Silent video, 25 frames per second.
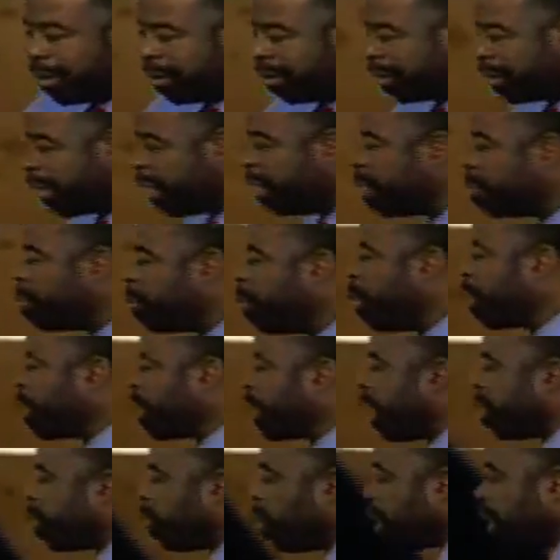Sidney
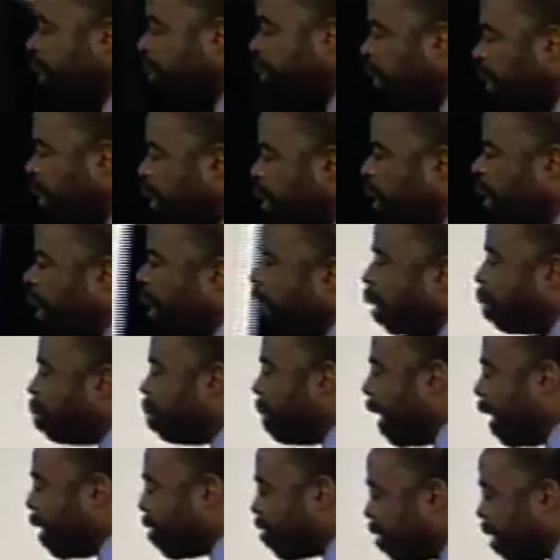Poitier wrote a book called The
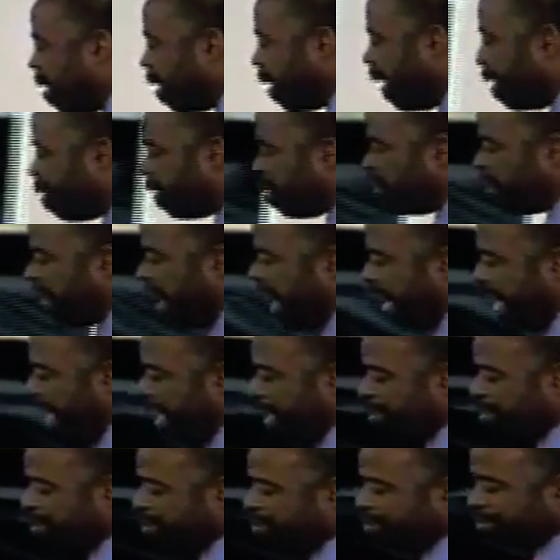Measure of a
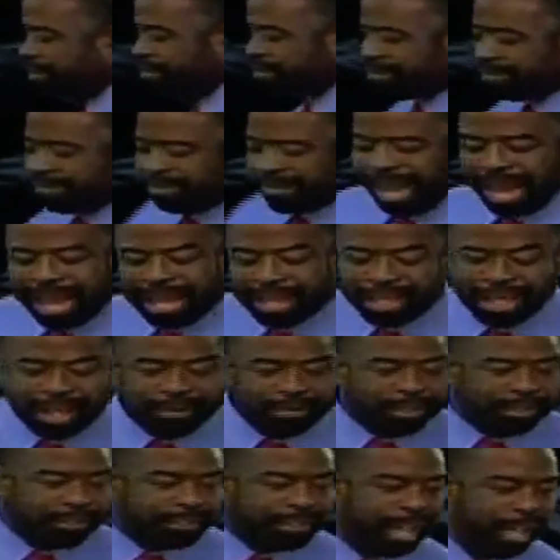Man. I
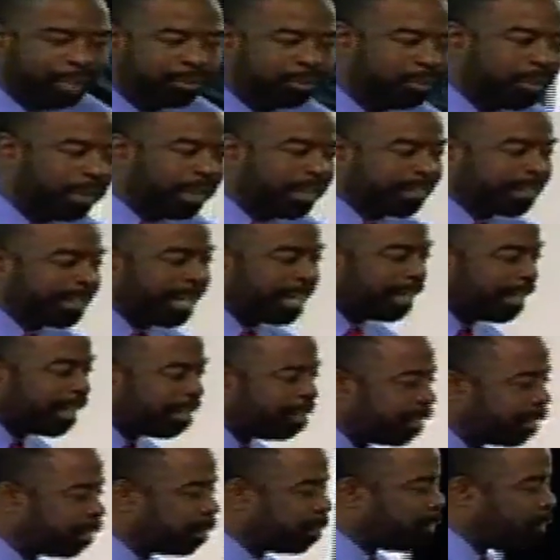love the tapes because I
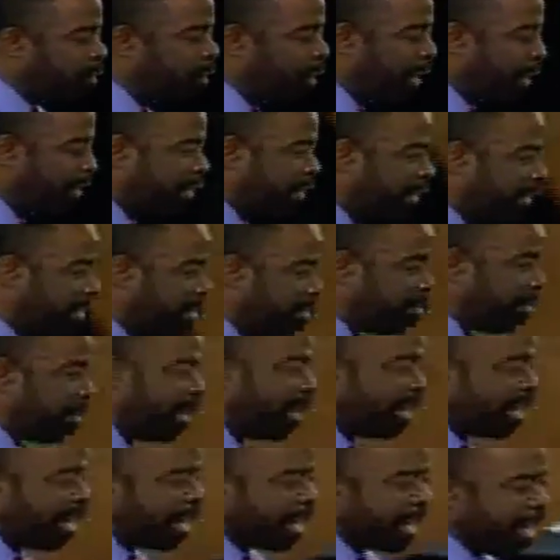love his voice.
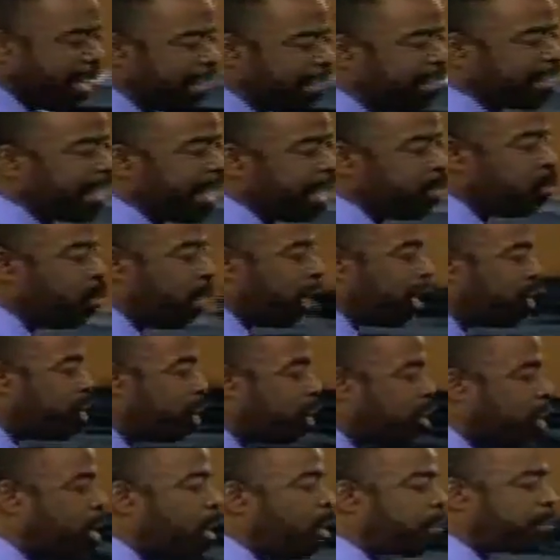He said, when
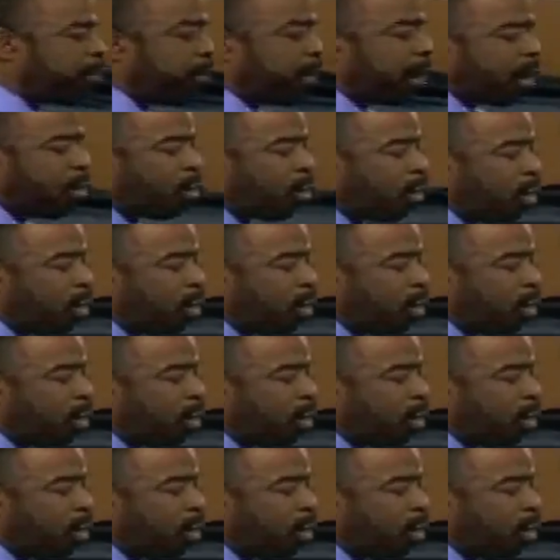you go for a